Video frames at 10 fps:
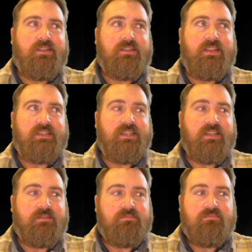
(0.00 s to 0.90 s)
they did
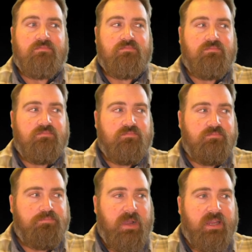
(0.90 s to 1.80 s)
it
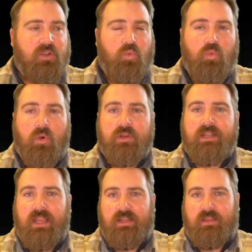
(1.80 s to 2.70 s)
by
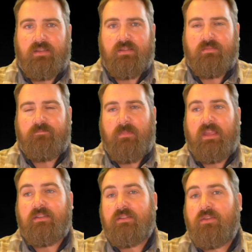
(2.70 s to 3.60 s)
coordinating.
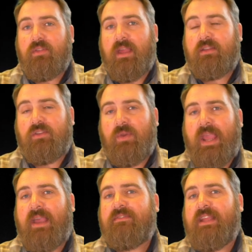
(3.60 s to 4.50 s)
And to do that, you
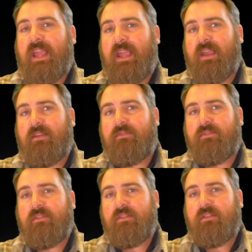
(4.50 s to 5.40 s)
have to have
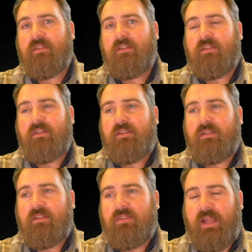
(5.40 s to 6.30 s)

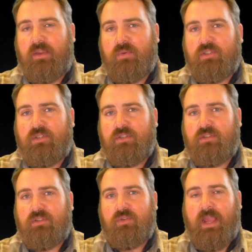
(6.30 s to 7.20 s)
language.
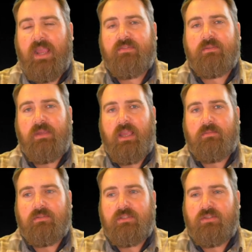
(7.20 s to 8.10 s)
You have to be
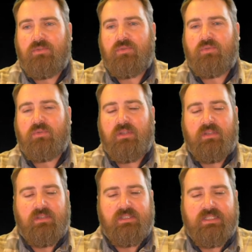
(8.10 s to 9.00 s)
able to
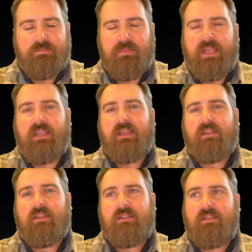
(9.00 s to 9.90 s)
speak
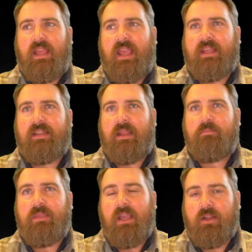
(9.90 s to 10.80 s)

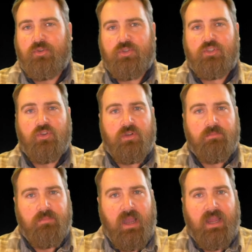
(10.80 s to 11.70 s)
and be
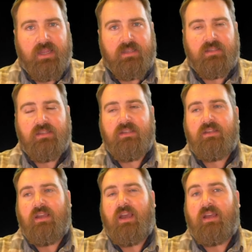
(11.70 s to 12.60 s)
understood by
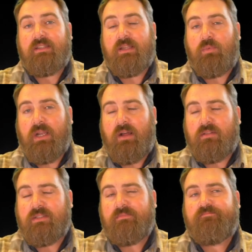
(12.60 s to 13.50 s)
someone else.